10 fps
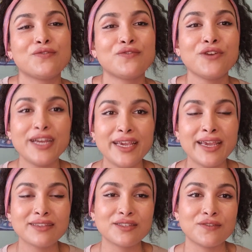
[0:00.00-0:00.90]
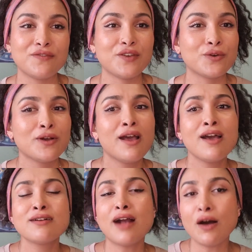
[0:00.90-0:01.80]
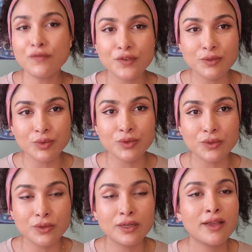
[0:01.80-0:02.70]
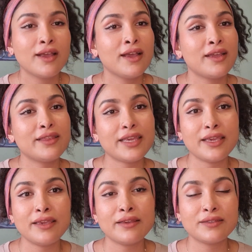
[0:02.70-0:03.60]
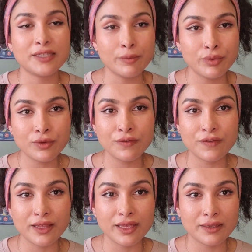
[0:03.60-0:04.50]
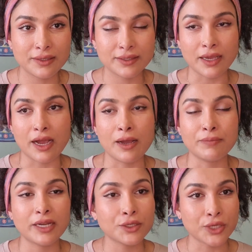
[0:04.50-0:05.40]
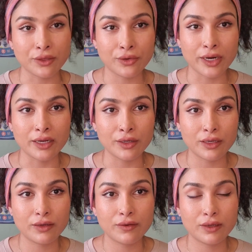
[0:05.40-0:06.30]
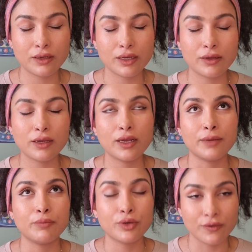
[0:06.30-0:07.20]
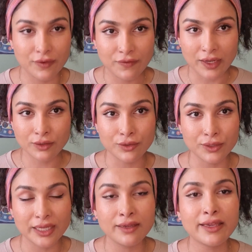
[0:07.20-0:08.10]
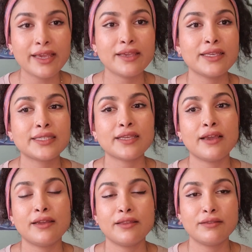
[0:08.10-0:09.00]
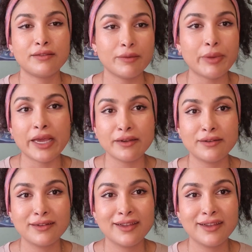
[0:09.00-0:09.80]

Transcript: free and to feel comfortable. The symbol for this nakshatra Purva Falguni is the bed.